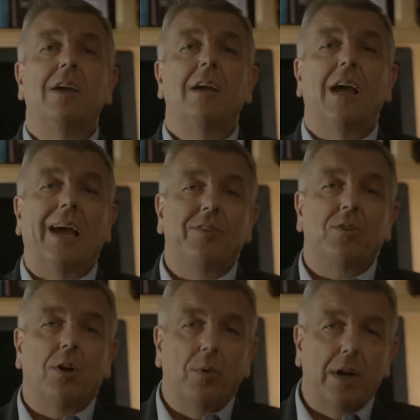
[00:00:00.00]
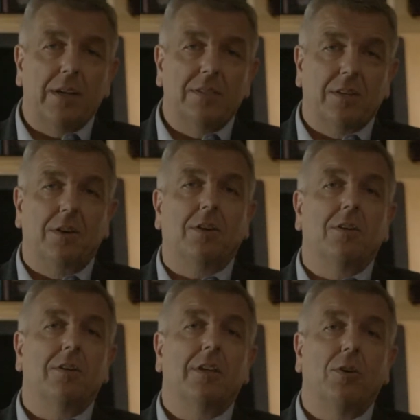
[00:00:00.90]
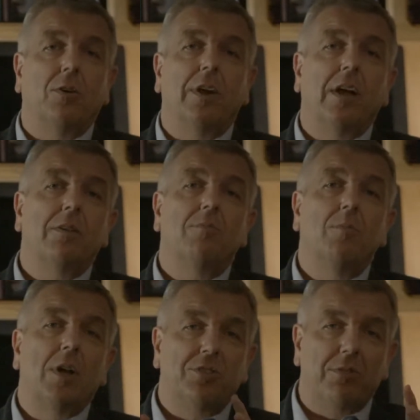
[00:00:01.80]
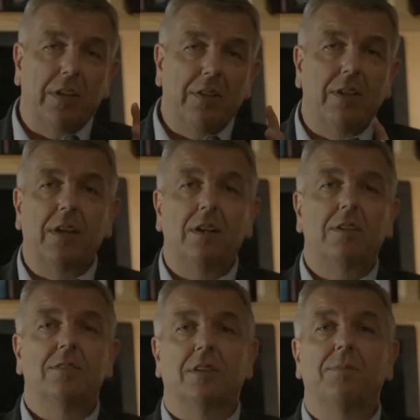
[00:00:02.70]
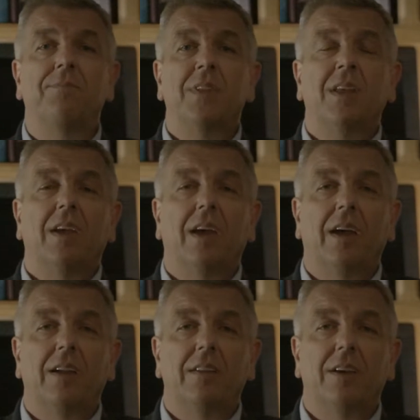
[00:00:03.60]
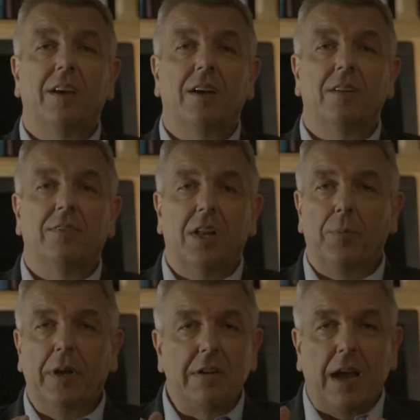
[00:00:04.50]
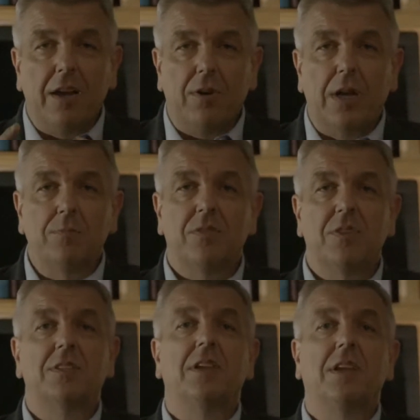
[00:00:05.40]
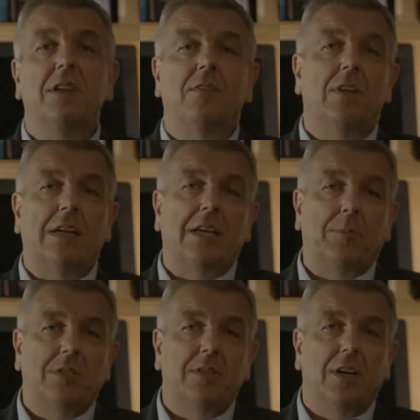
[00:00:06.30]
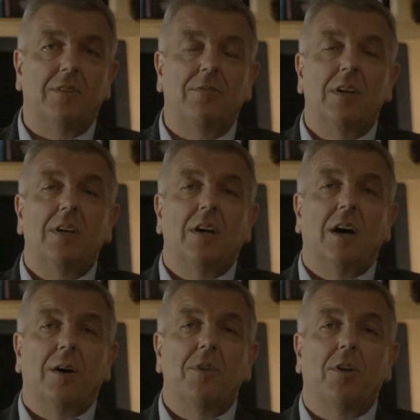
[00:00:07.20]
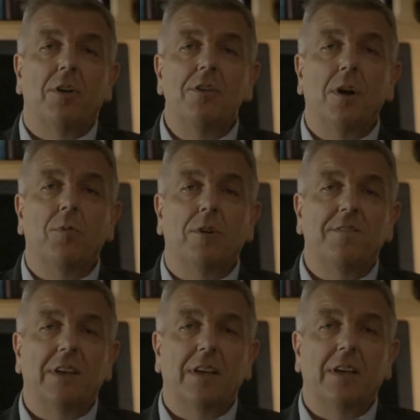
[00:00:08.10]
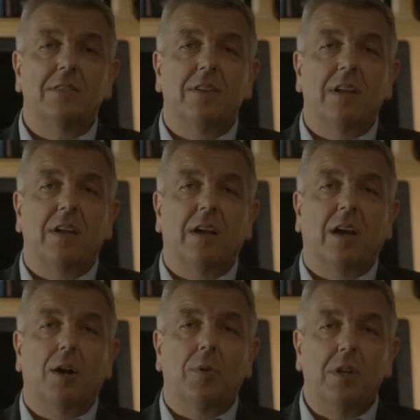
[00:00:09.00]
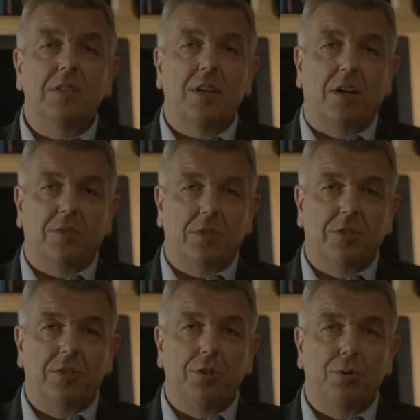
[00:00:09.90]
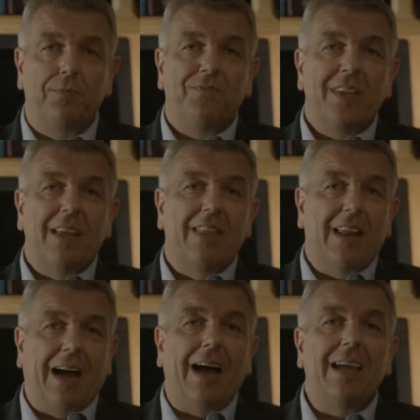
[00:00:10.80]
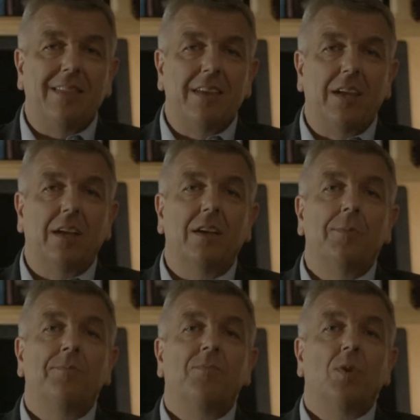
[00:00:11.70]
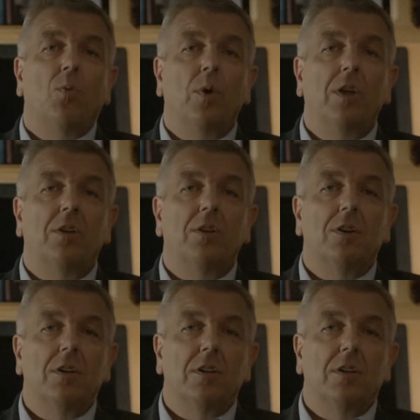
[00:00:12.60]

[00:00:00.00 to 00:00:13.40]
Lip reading: after a wreck has occurred and going out and measuring things and developing diagrams of the scene and that type of stuff. There are a number of things that our police officers do that I think we could